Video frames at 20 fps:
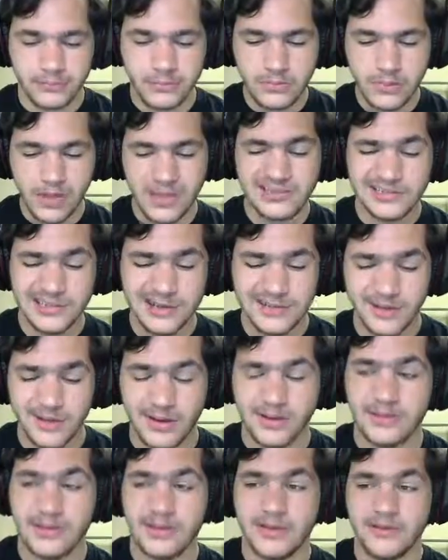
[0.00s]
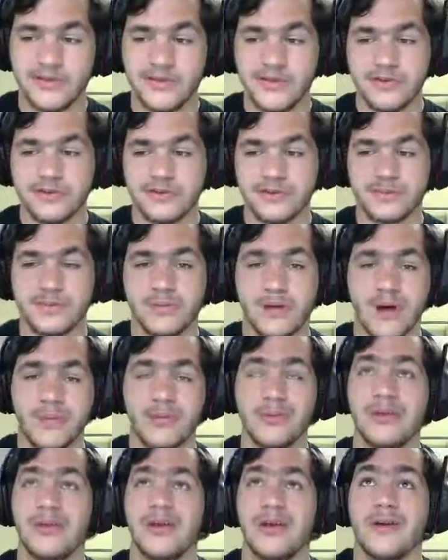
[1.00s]
sometime in the future,
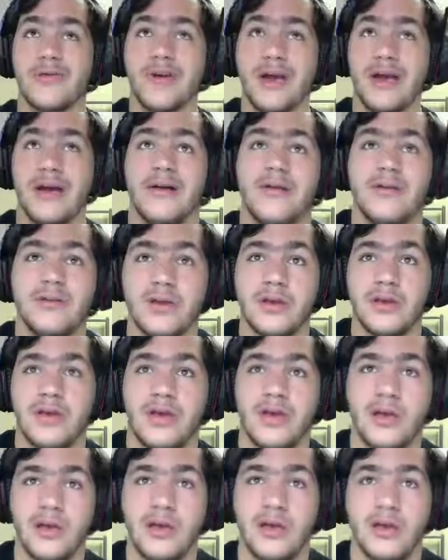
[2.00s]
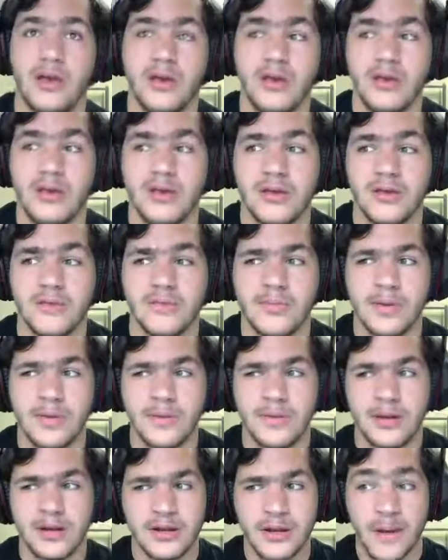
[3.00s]
probably around maybe
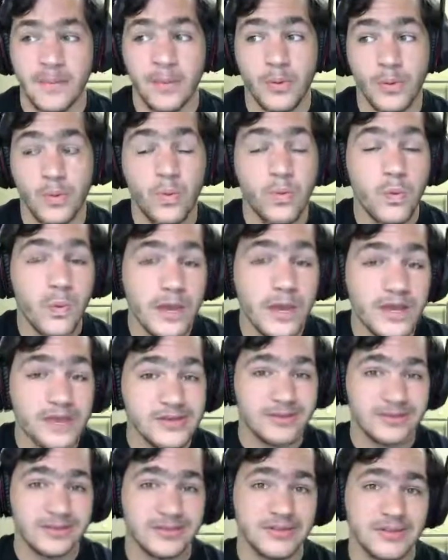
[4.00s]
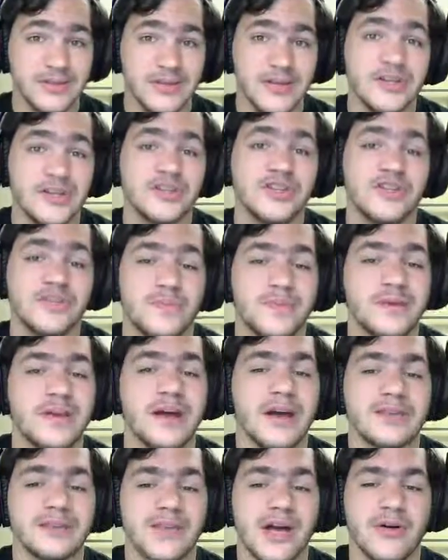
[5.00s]
in a couple weeks. Just
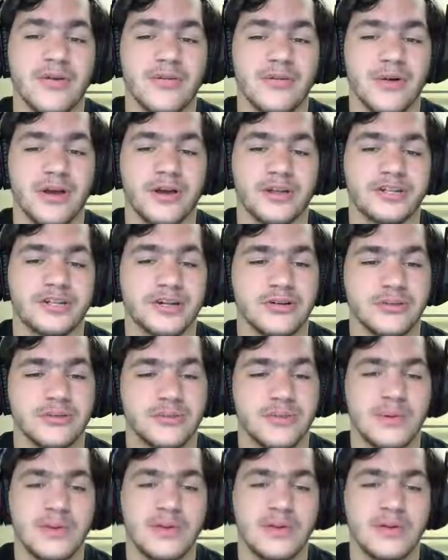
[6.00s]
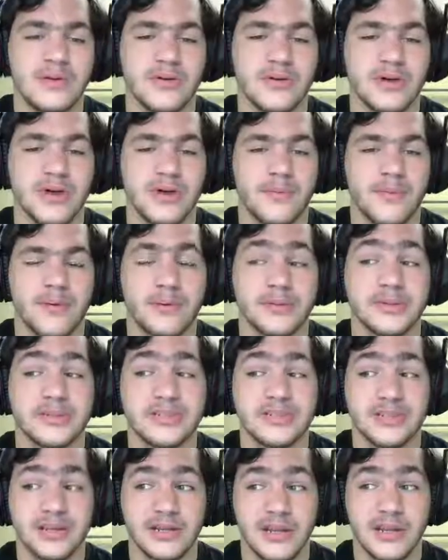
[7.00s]
because I'll start to be doing Pokemon
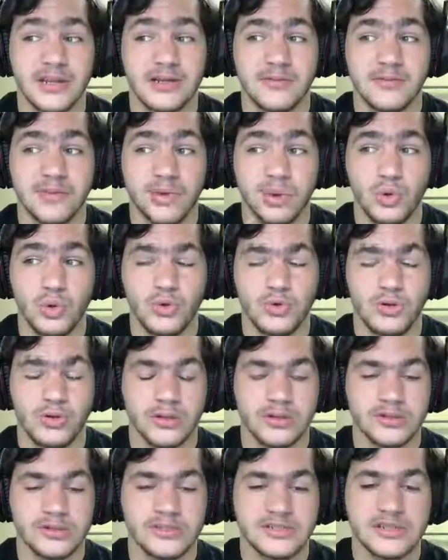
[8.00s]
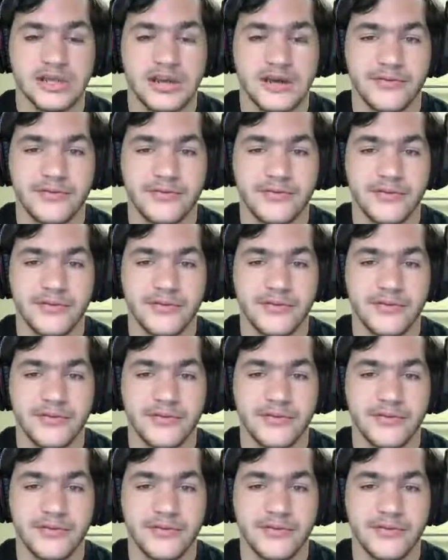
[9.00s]
Sun and Moon stuff